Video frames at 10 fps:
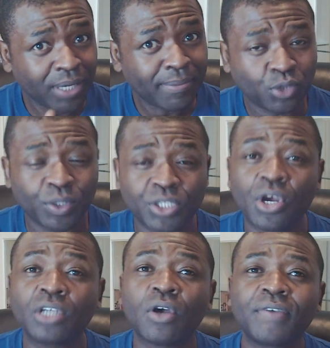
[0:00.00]
pretty much what a
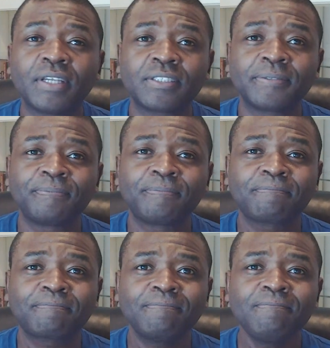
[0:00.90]
charge-off is.
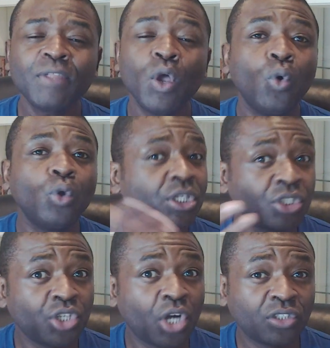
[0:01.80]

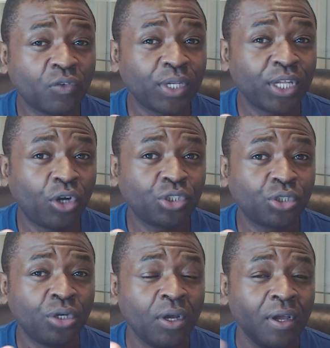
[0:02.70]
Does a charge-off really hurt
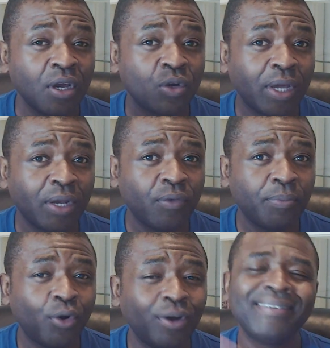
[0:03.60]
your credit
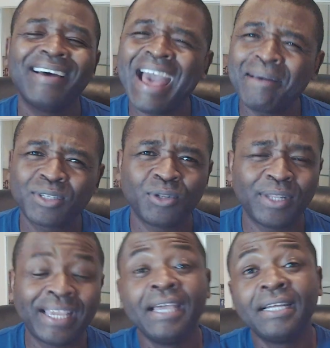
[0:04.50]
report?
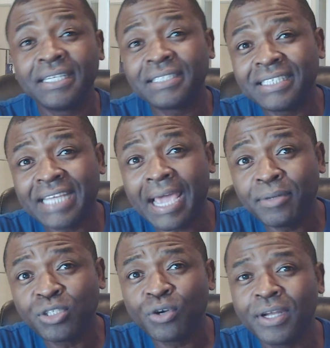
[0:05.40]
Absolutely. Does it
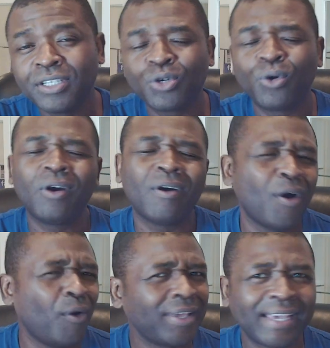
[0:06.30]
damage your credit score?
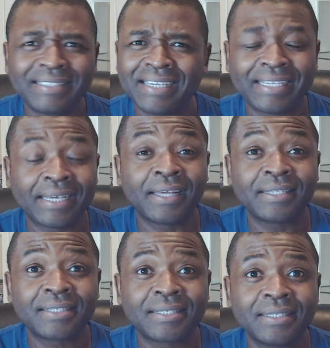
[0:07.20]
Oh, yes, it
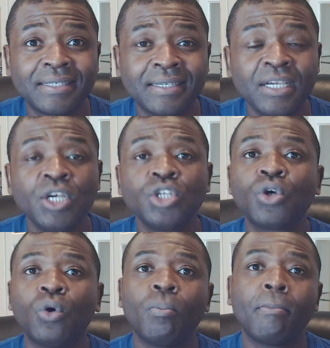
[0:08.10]
does.
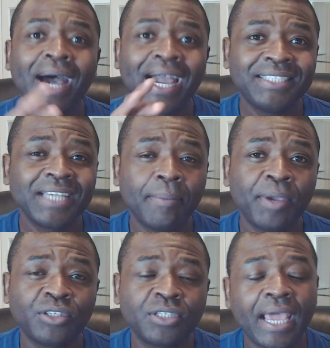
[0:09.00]
So my job
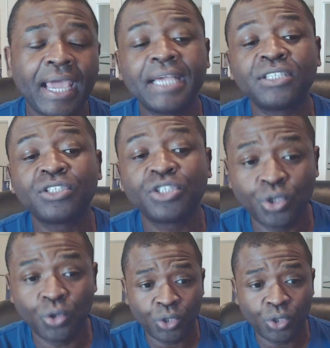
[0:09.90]
here today is to show